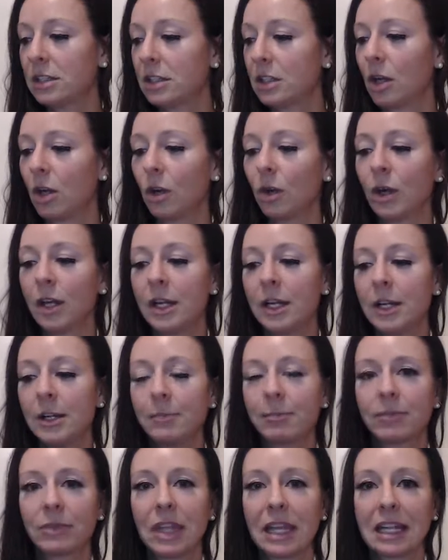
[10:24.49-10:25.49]
So
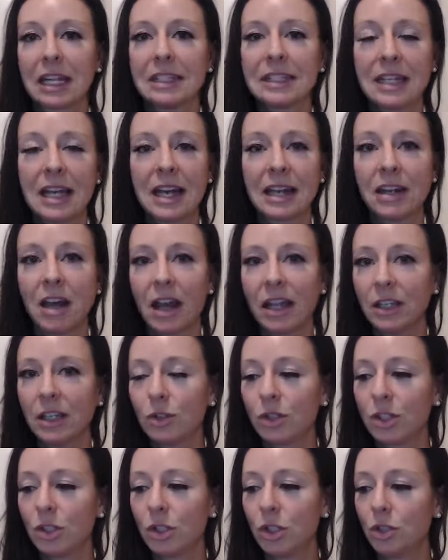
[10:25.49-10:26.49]
like I said, I
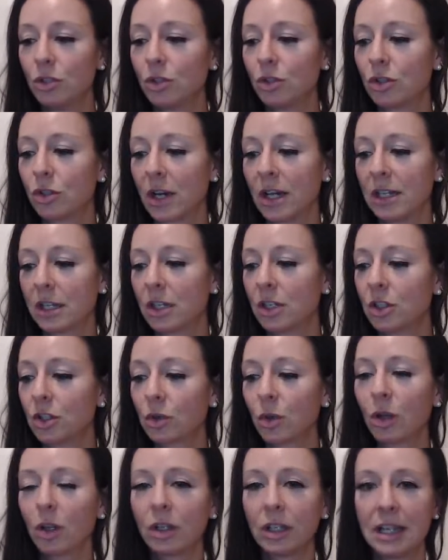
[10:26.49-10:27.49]
used to try to
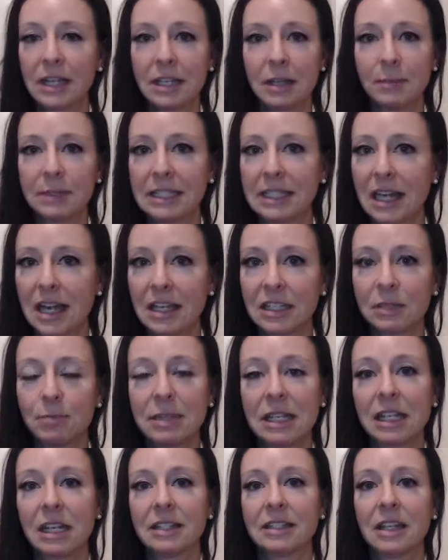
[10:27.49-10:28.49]
control and obsess
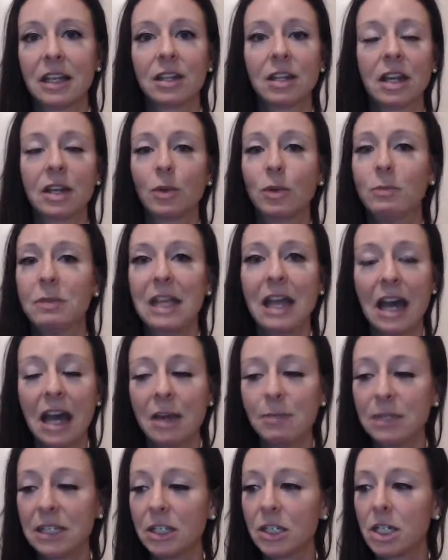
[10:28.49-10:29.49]
because I thought I would be
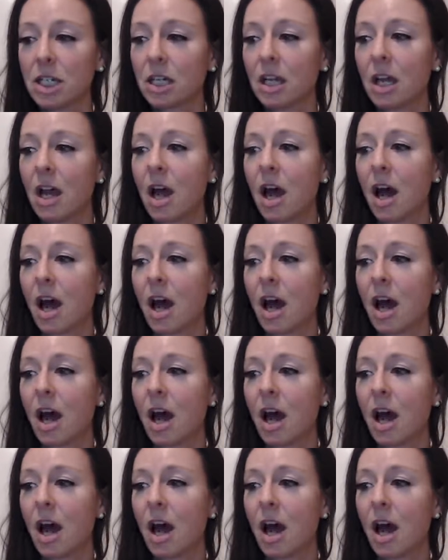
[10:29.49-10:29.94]
happier.